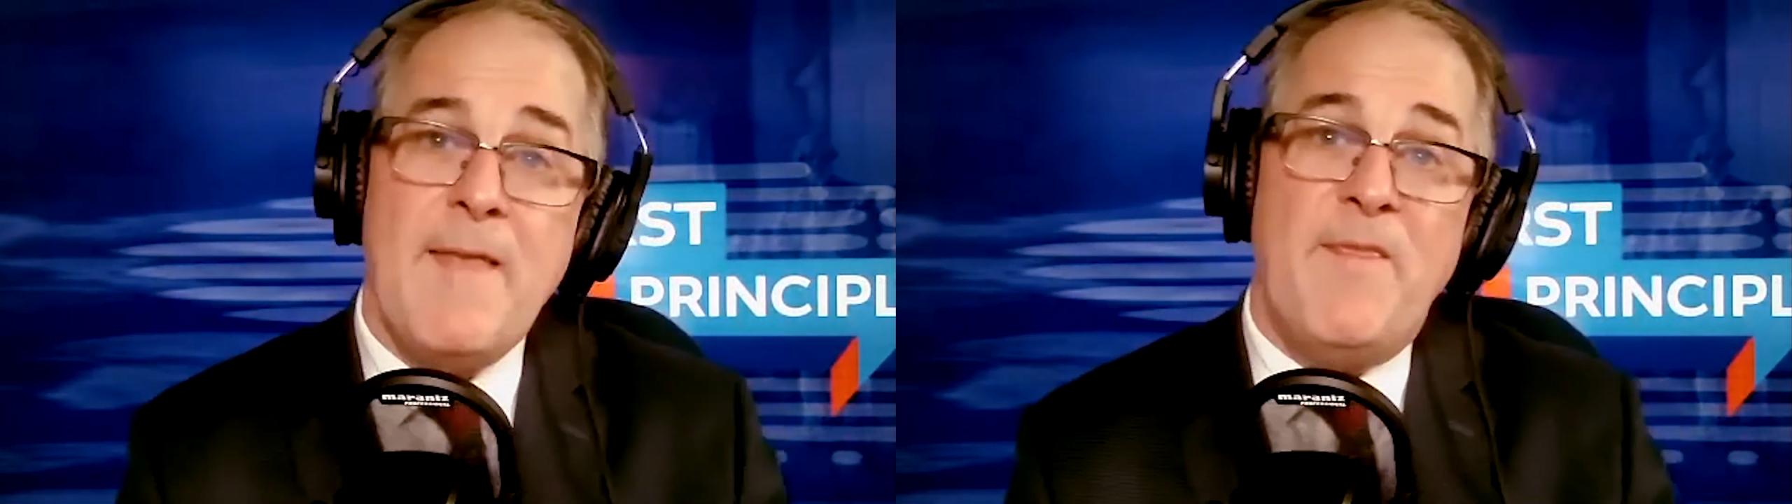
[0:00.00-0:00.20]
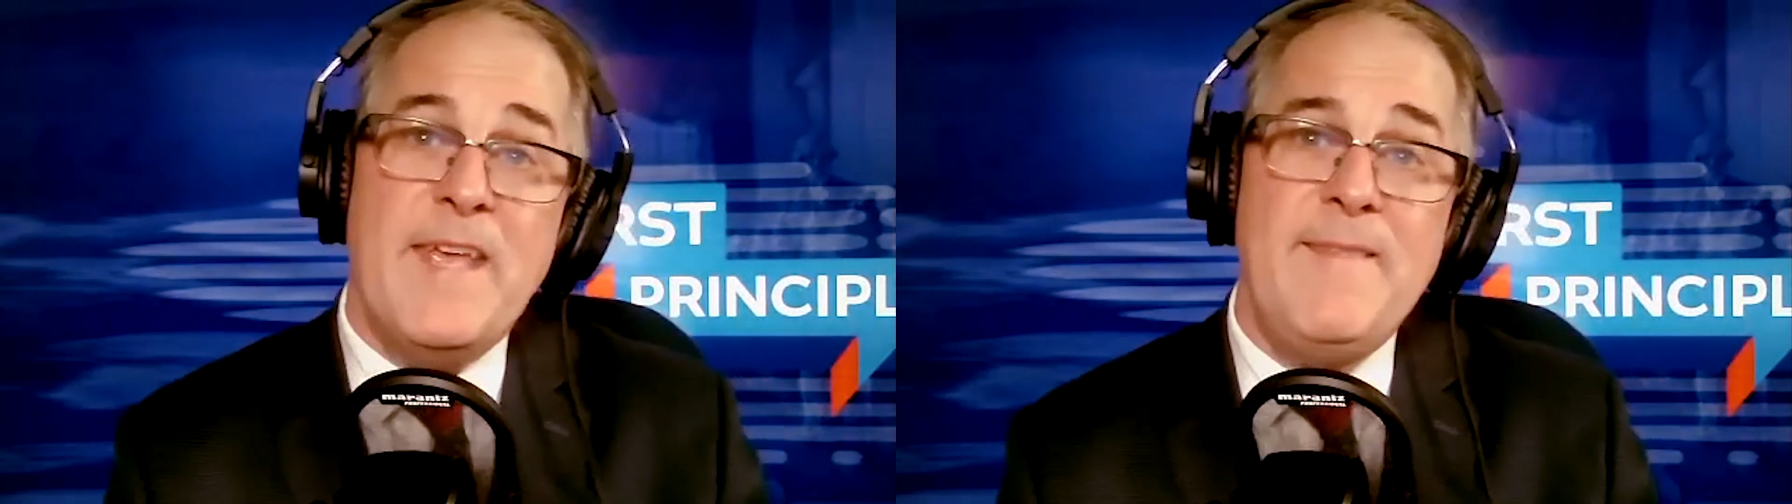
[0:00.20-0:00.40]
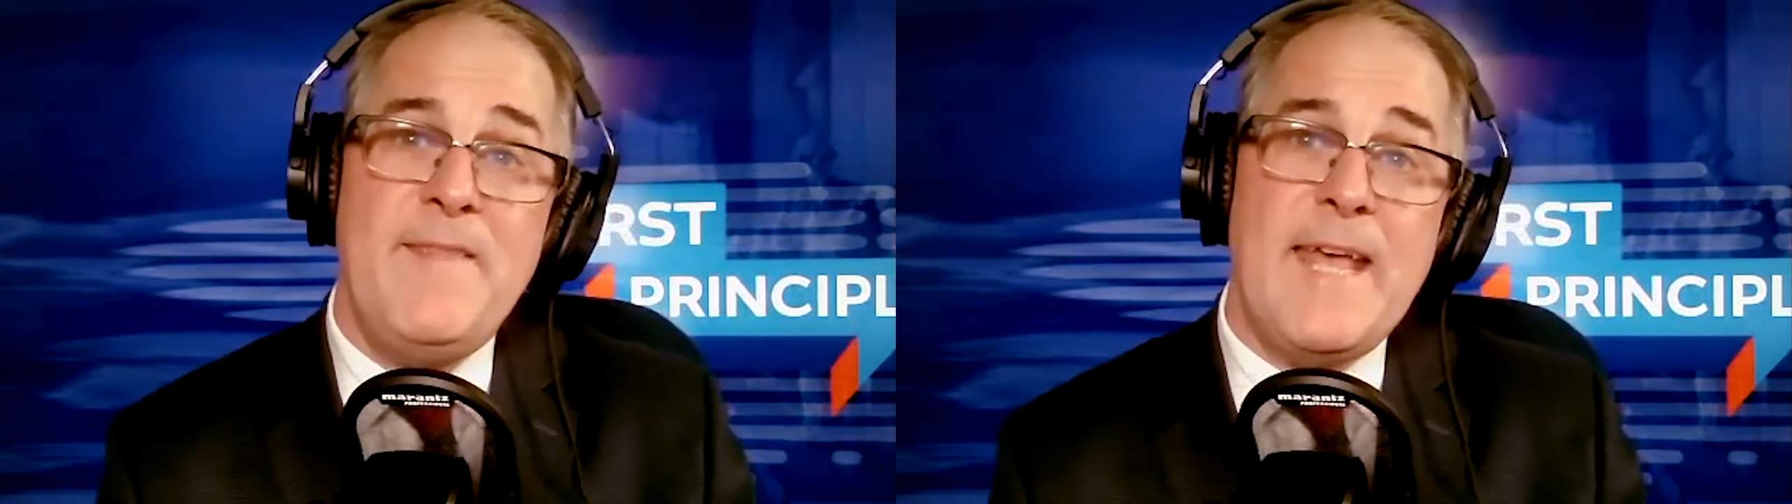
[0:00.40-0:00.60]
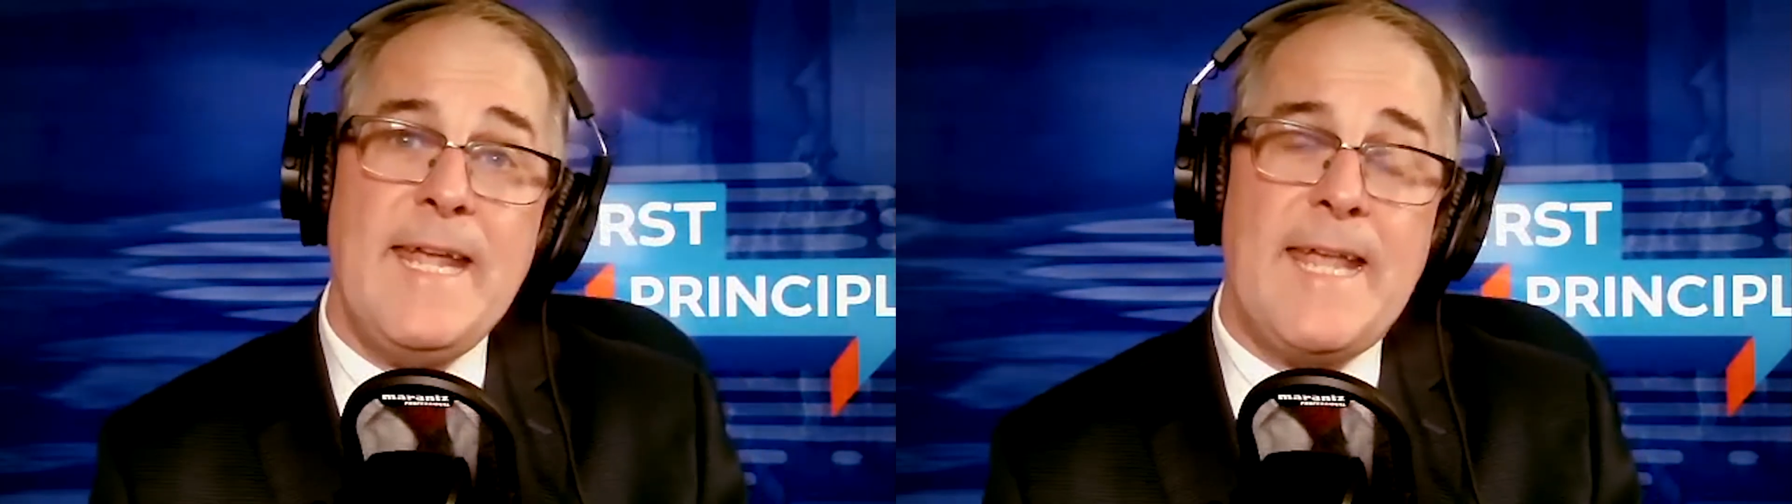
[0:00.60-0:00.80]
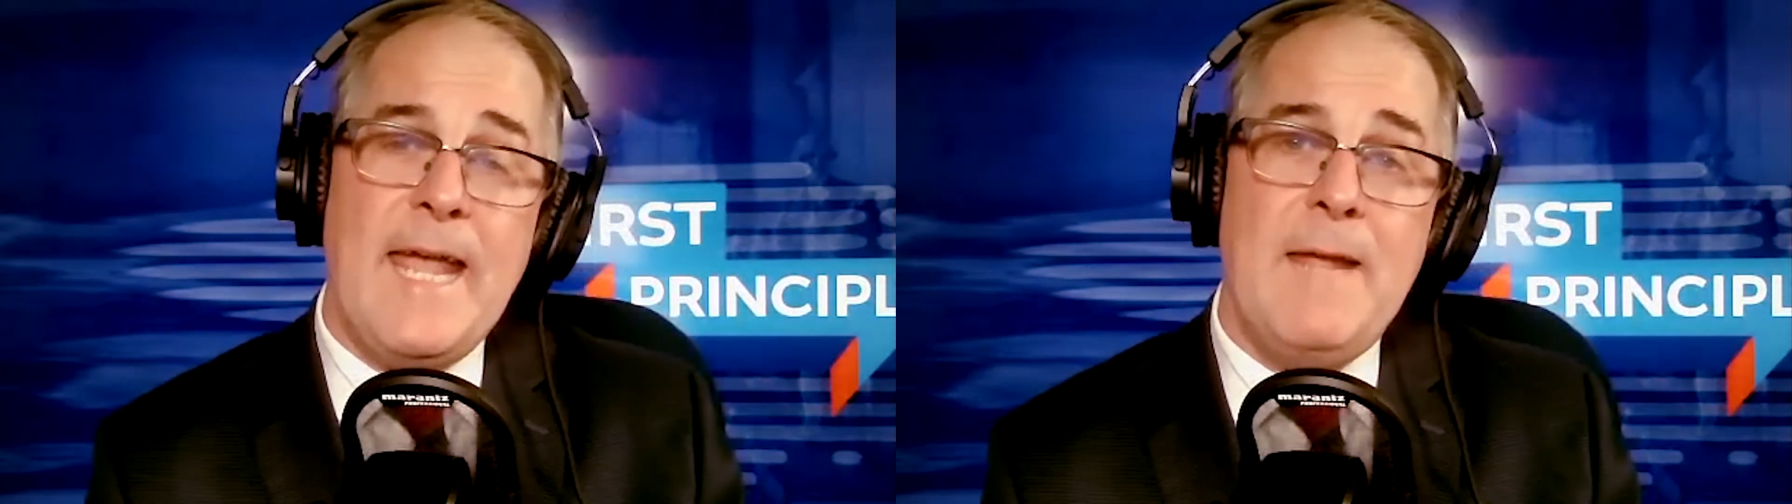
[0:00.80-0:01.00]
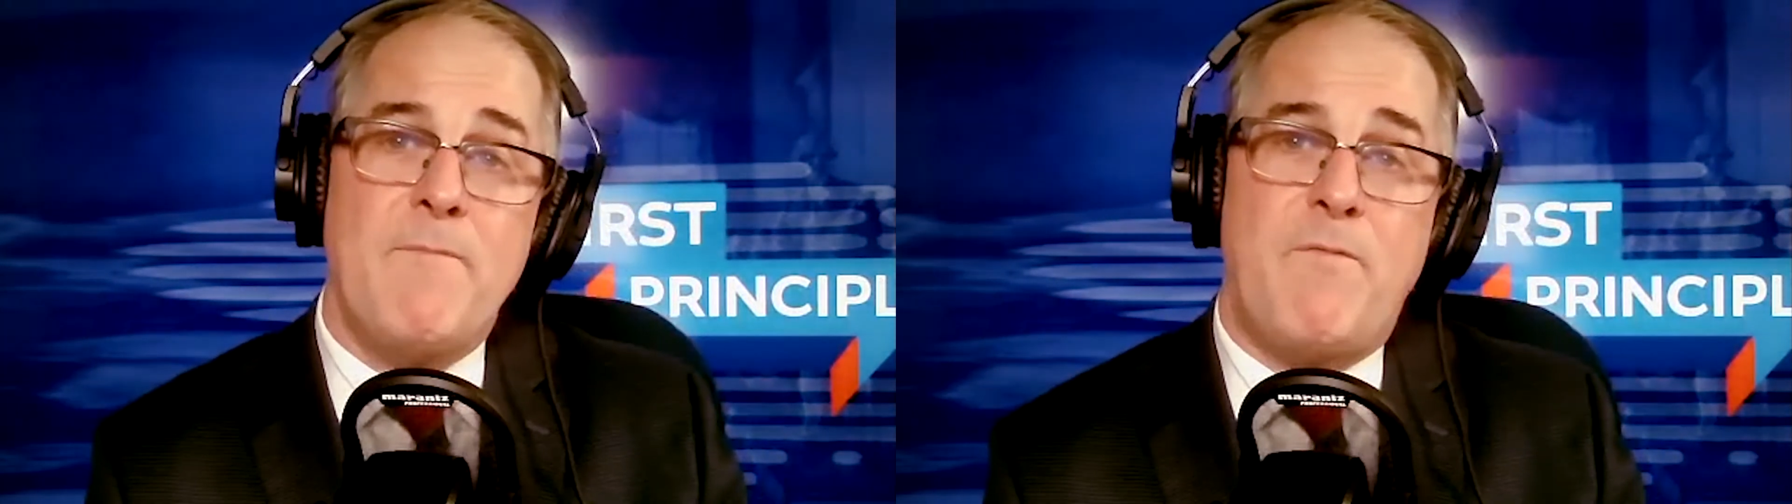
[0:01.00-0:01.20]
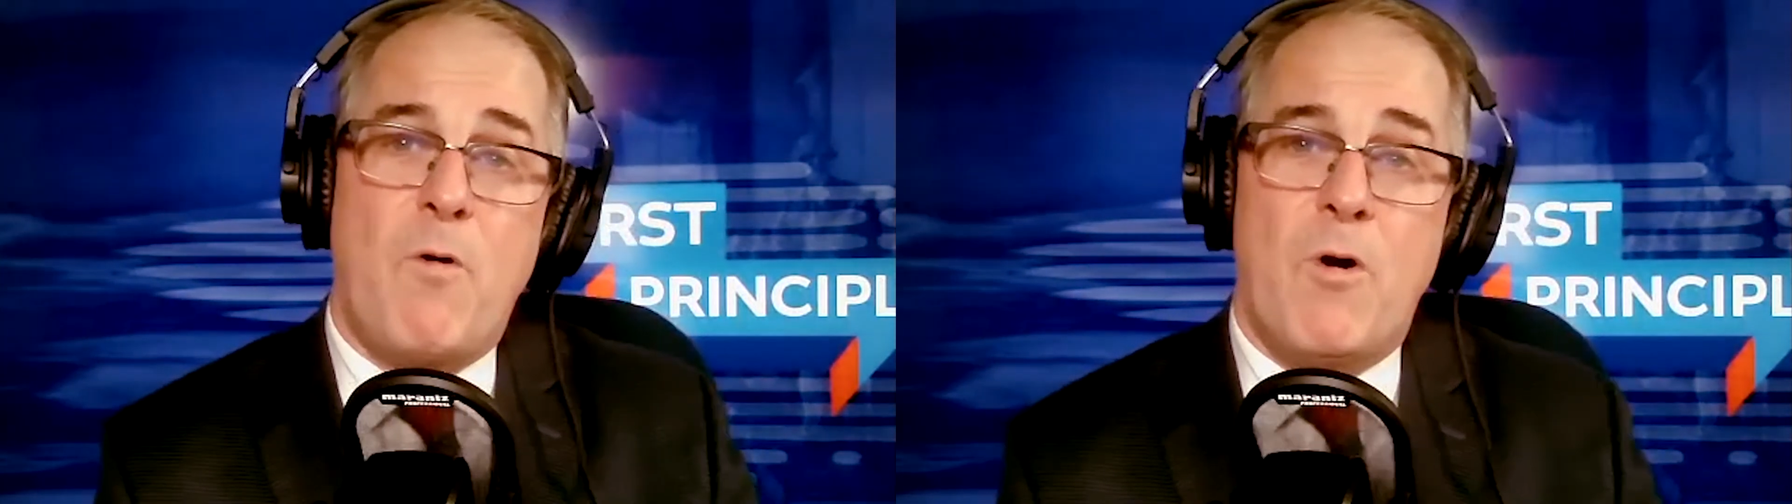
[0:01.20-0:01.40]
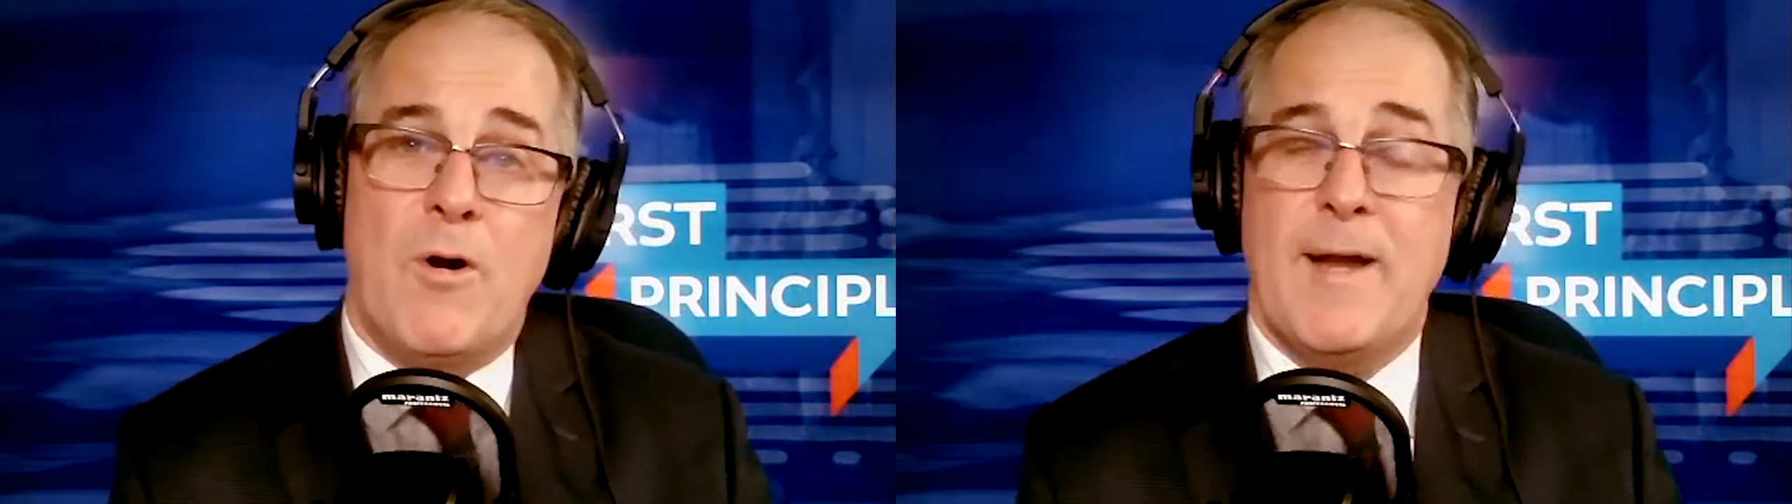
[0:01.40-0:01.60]
Then they came
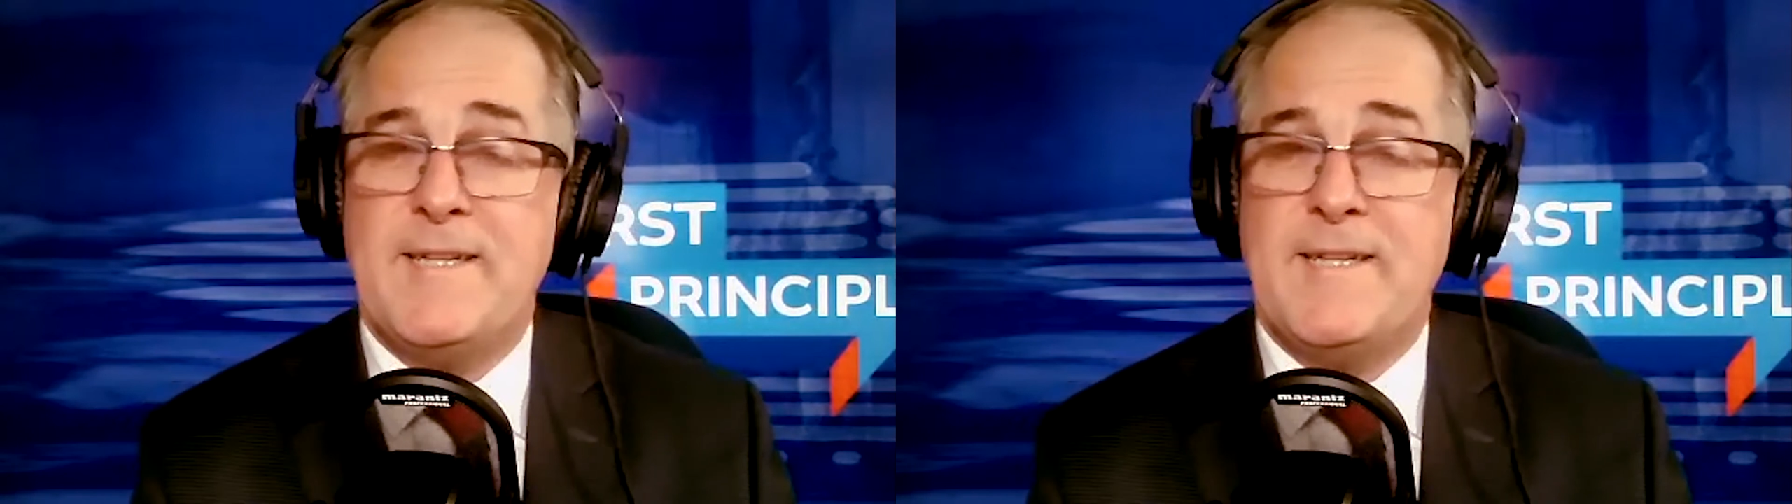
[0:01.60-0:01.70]
for,